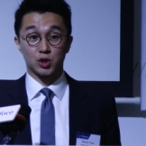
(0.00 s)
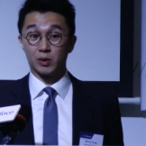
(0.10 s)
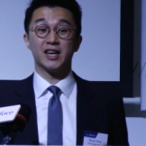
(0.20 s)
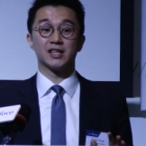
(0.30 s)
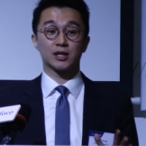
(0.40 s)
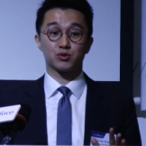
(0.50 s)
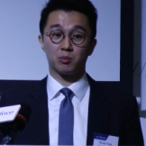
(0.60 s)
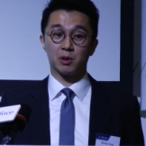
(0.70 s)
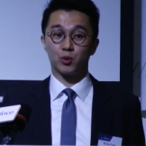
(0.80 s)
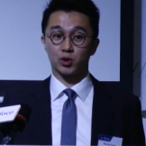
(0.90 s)
So it is
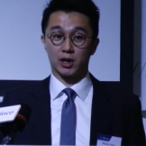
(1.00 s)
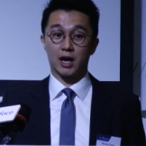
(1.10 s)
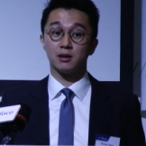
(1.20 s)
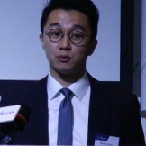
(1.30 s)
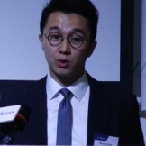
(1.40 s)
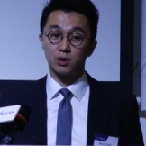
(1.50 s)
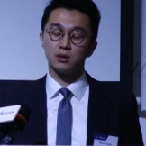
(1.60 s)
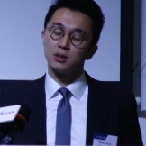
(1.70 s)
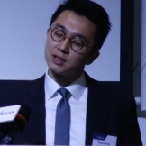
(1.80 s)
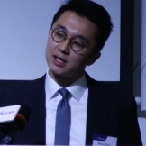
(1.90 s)
extremely important. And
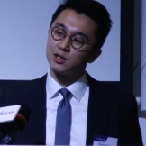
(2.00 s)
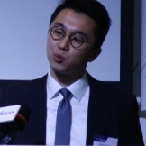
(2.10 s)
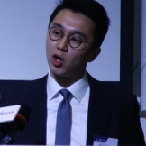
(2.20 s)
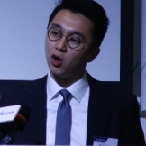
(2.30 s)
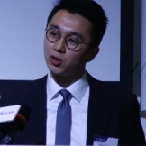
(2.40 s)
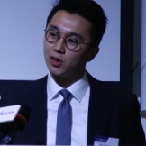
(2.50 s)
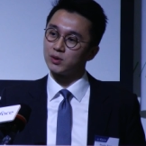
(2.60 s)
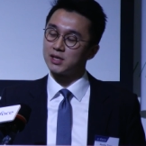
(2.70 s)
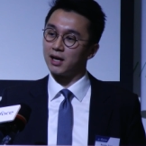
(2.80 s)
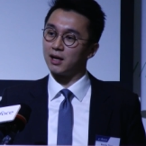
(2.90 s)
since we all
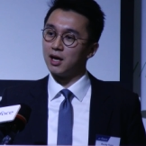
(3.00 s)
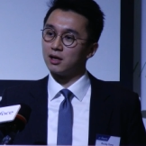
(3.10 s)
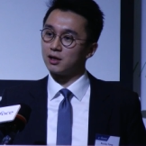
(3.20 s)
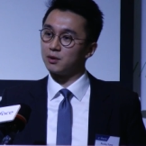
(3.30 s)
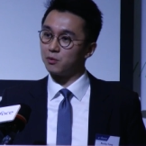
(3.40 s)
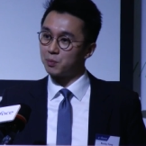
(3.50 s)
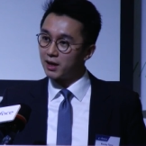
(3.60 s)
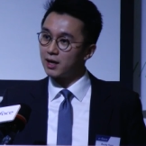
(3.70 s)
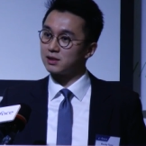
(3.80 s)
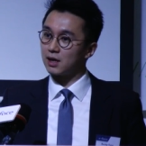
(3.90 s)
know that the
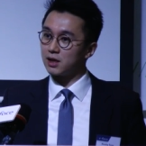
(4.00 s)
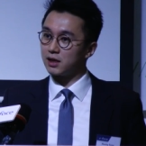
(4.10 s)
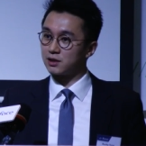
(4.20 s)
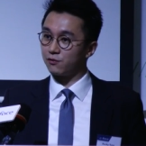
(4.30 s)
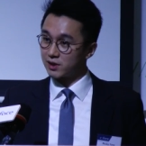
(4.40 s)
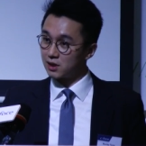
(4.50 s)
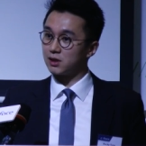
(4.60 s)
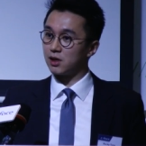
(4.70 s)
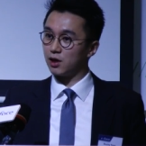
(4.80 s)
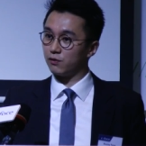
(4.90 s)
banking sector is the
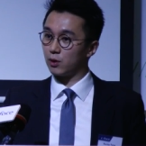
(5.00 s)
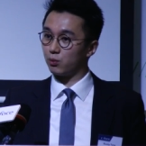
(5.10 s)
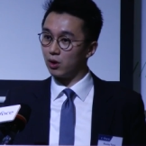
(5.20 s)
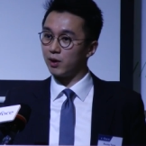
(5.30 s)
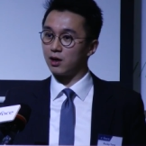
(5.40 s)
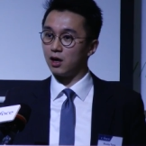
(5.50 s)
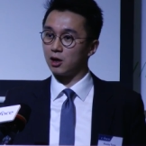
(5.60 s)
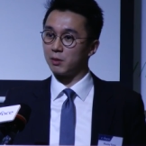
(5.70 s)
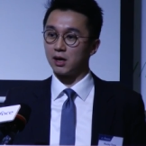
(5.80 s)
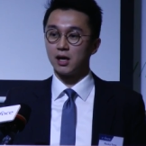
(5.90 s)
facilitator of the real
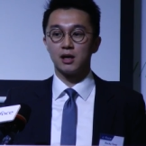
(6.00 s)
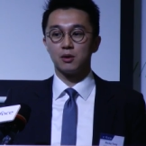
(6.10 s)
economy,